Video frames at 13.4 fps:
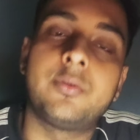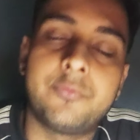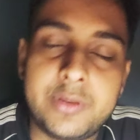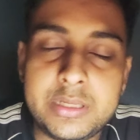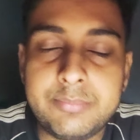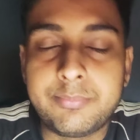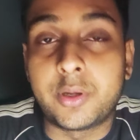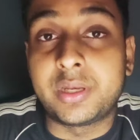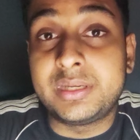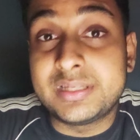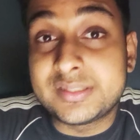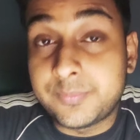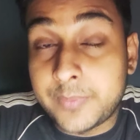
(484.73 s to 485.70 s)
Very
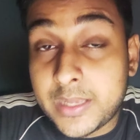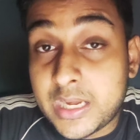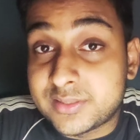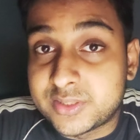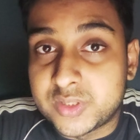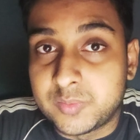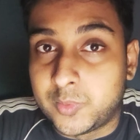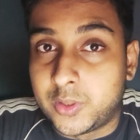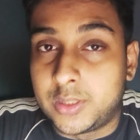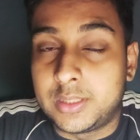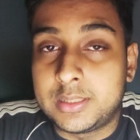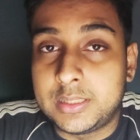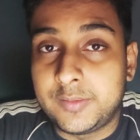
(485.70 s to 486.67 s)
important is
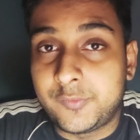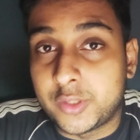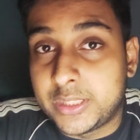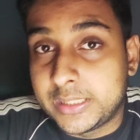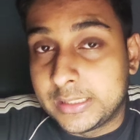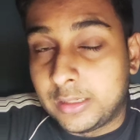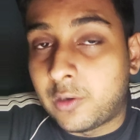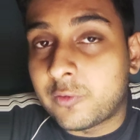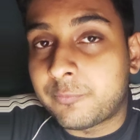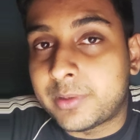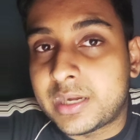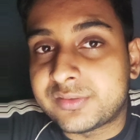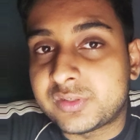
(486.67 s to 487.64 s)
paracetamol. If you're taking a lot
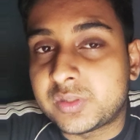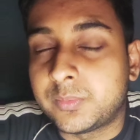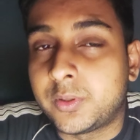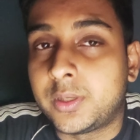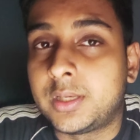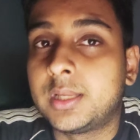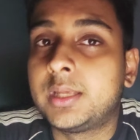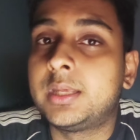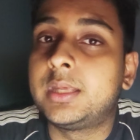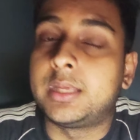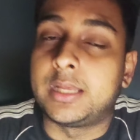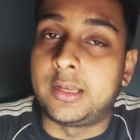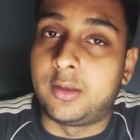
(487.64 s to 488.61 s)
of paracetamol,
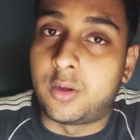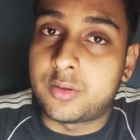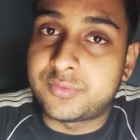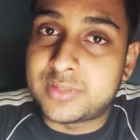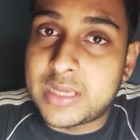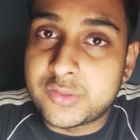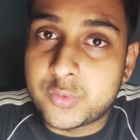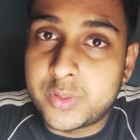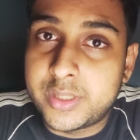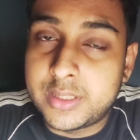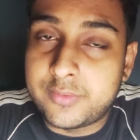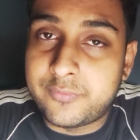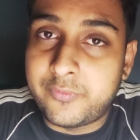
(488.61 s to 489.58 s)
a lot of
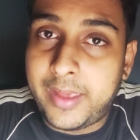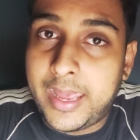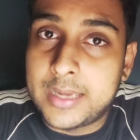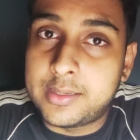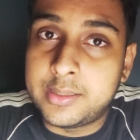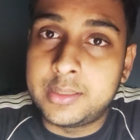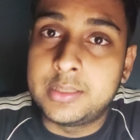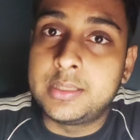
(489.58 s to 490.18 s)
saturated fat,